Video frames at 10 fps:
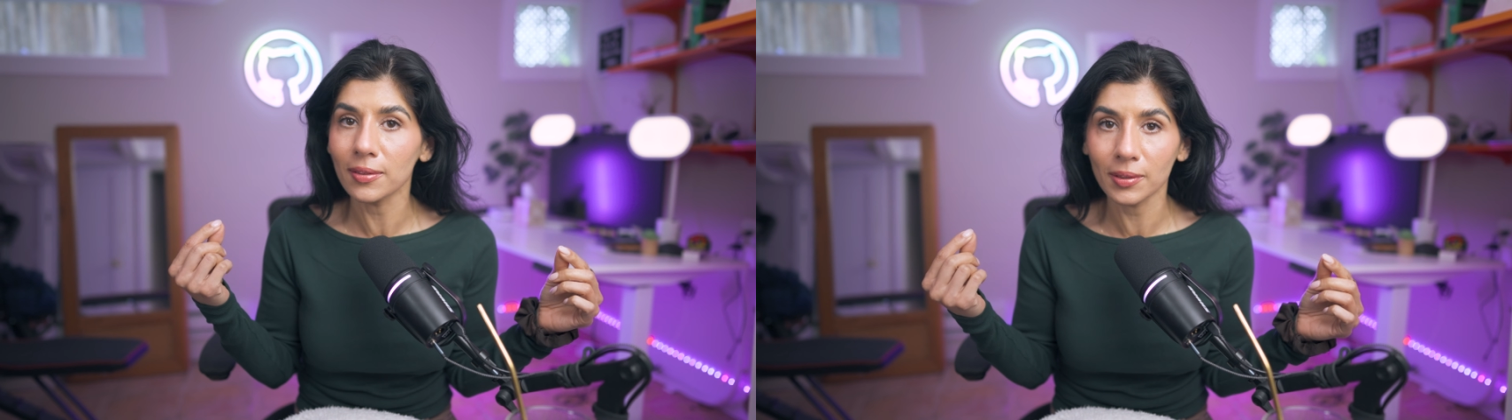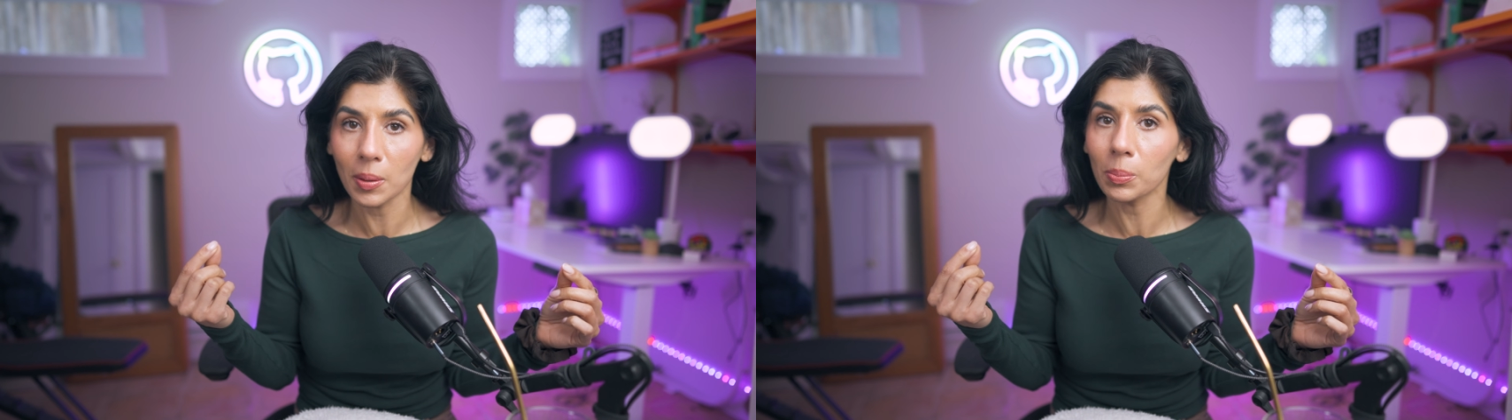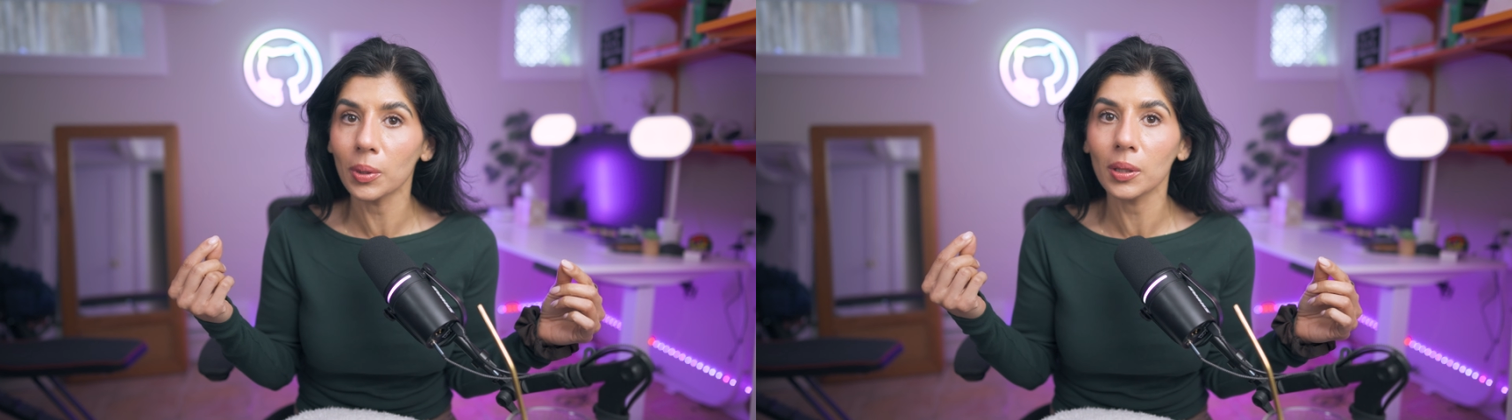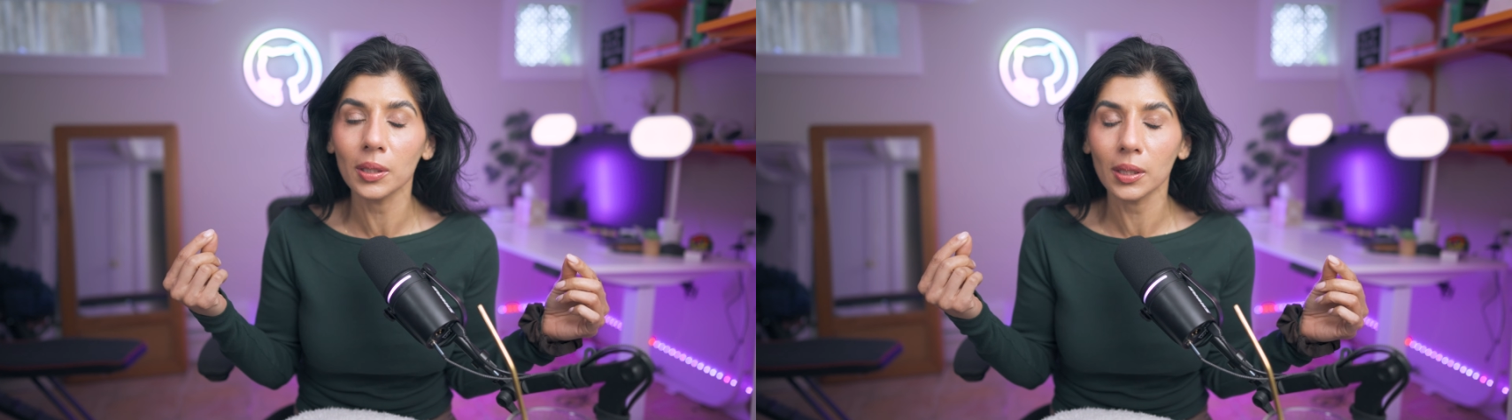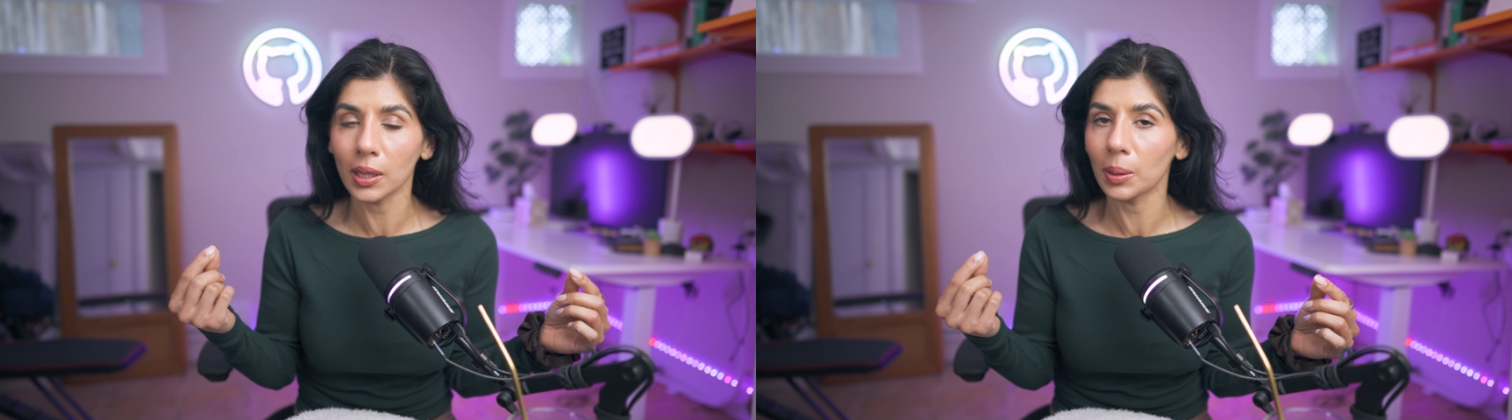
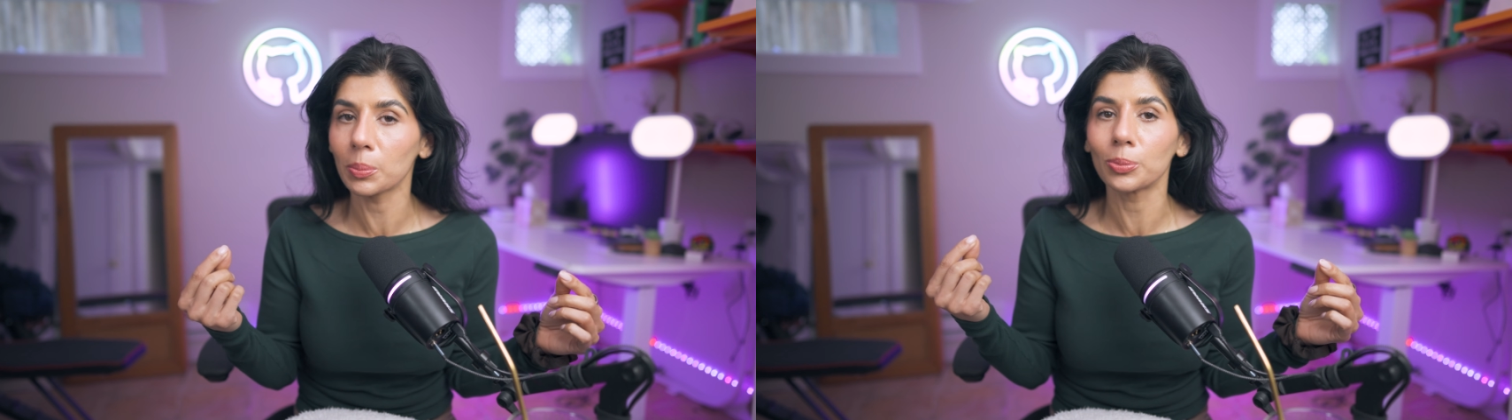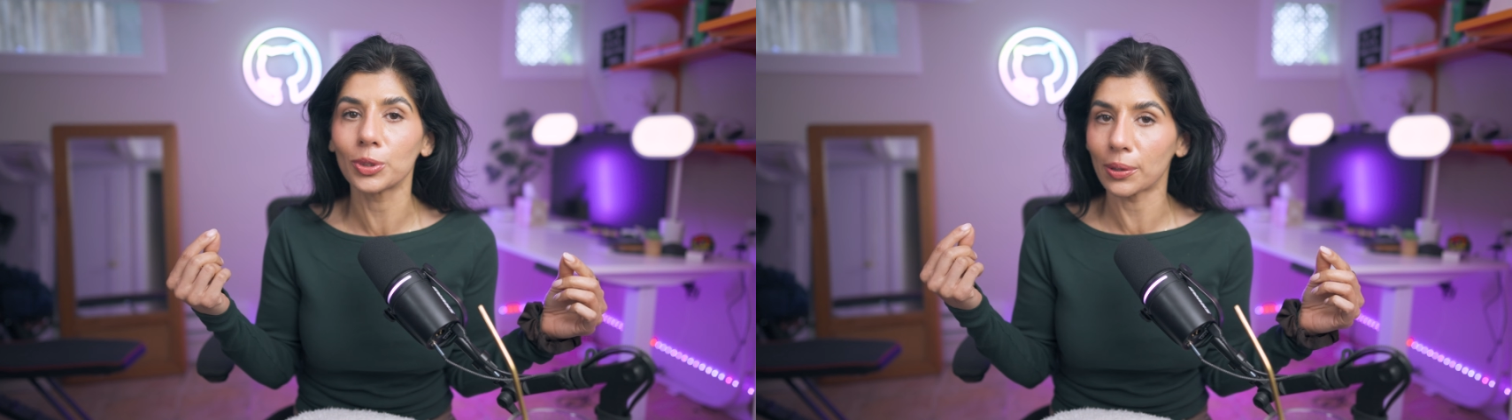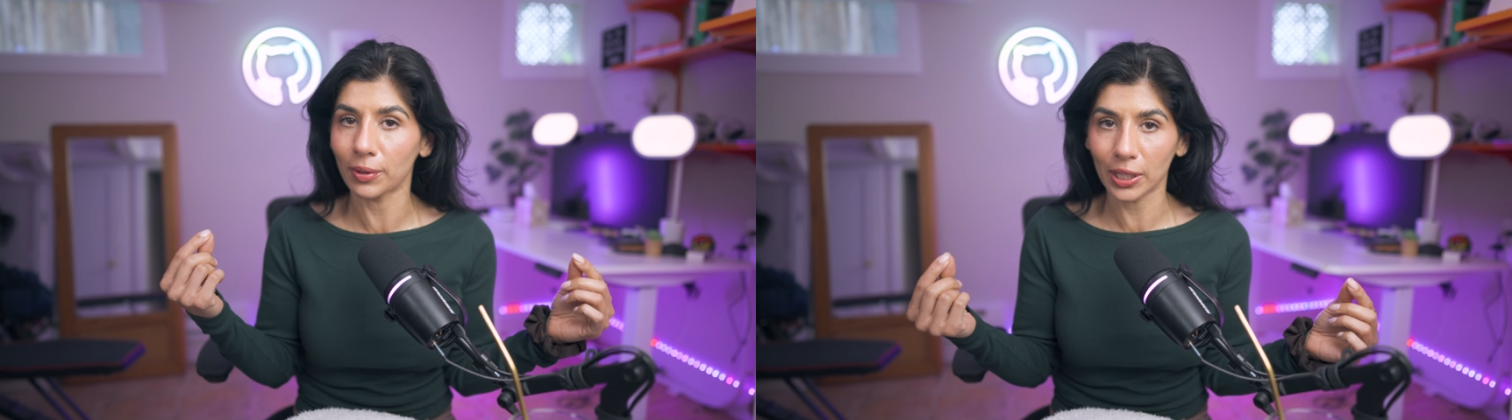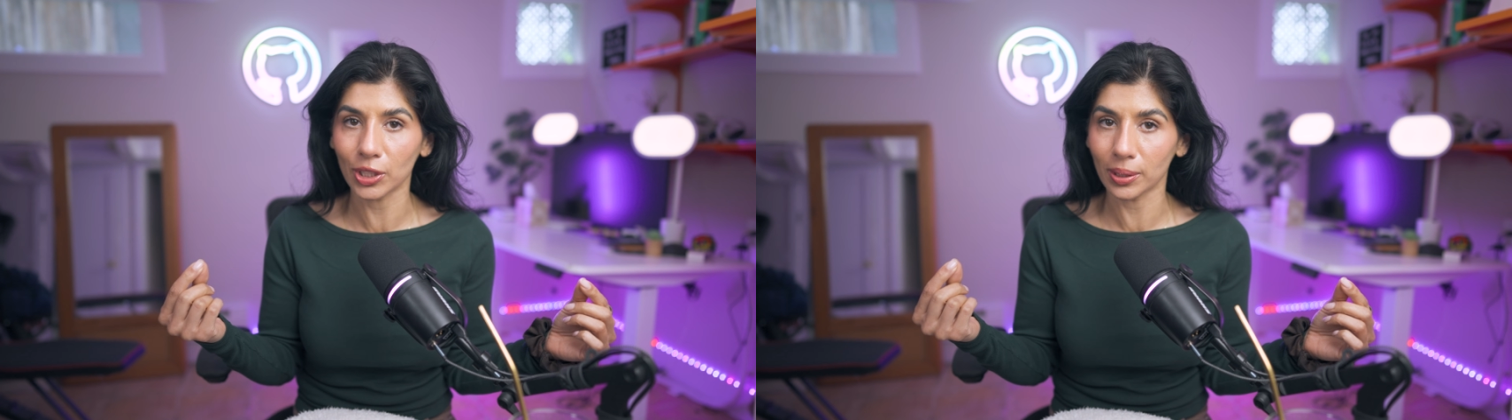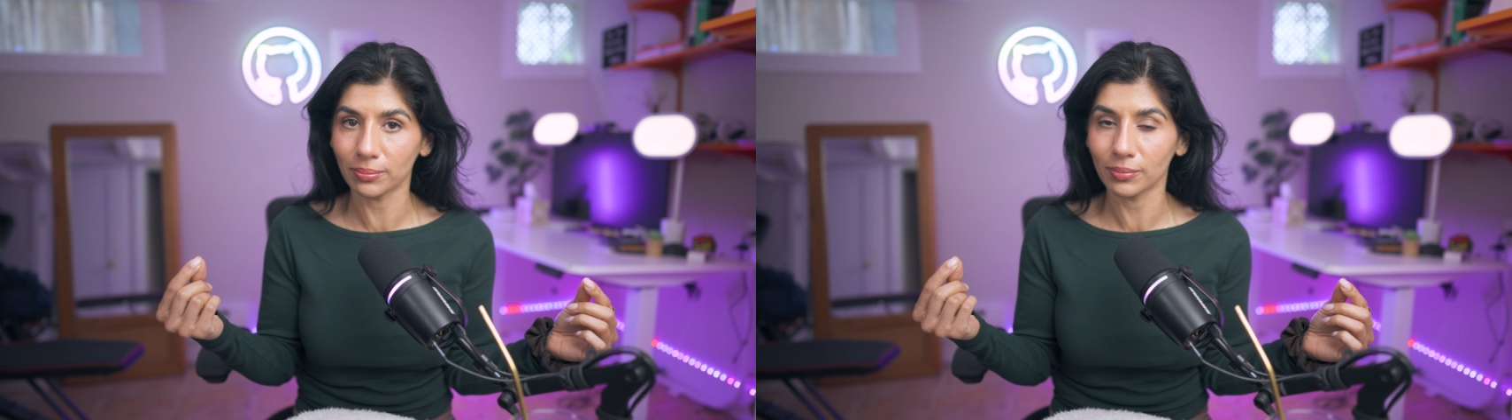simple clip
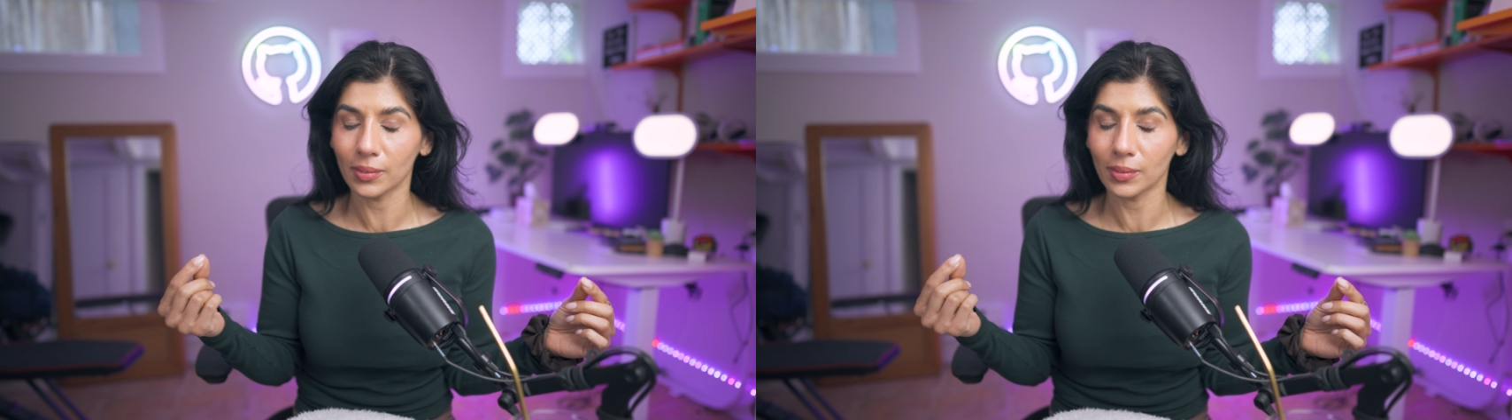generation.